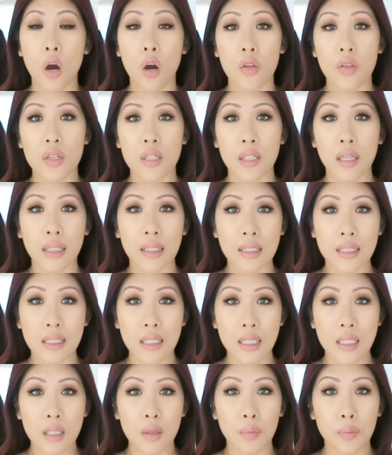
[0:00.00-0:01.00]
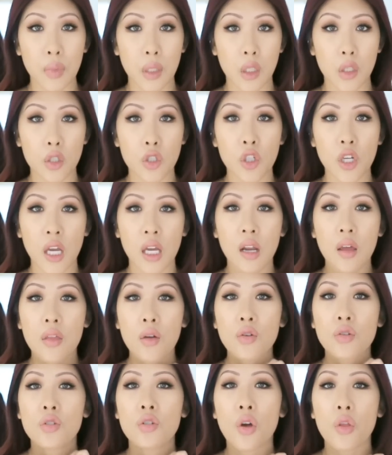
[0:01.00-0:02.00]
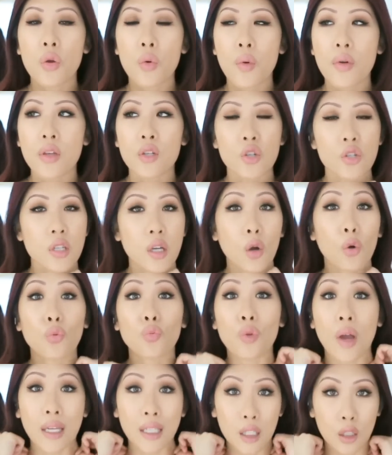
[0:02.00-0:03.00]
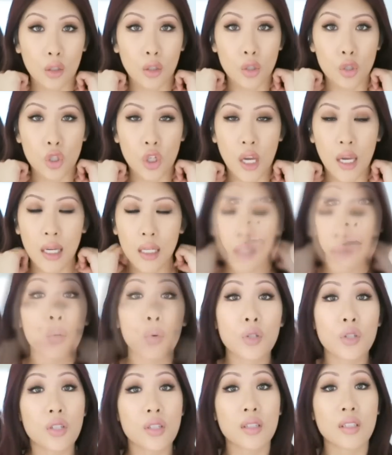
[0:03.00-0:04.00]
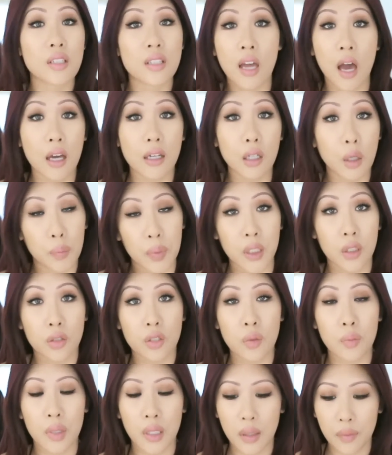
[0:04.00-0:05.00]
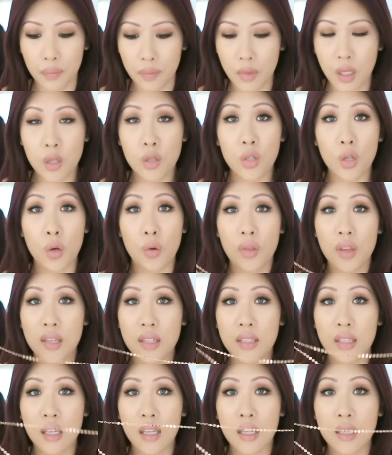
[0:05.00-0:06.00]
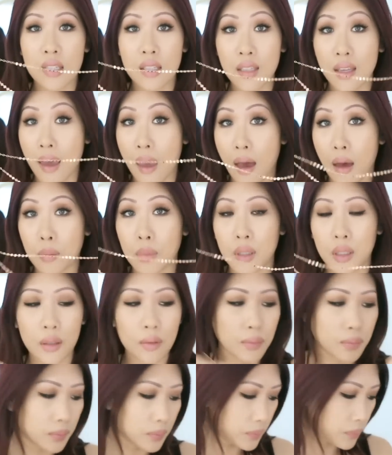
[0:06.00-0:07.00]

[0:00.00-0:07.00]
are this like disc mirror chain, and there's another one that's just like a regular chain. That one just did not appeal to me. So this is the Abby.